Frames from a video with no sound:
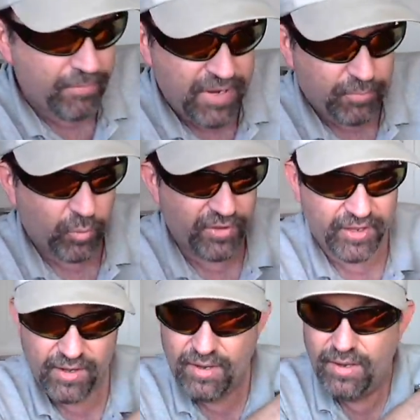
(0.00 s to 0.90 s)
people with
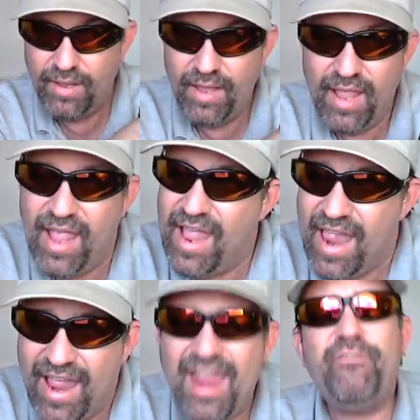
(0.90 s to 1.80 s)
it.
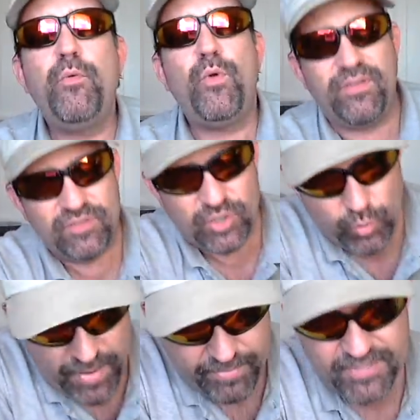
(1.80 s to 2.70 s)
Everyone
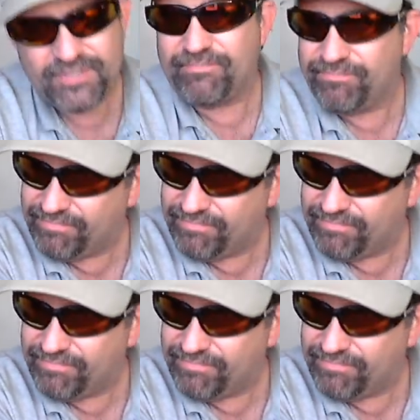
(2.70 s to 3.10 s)
sweeps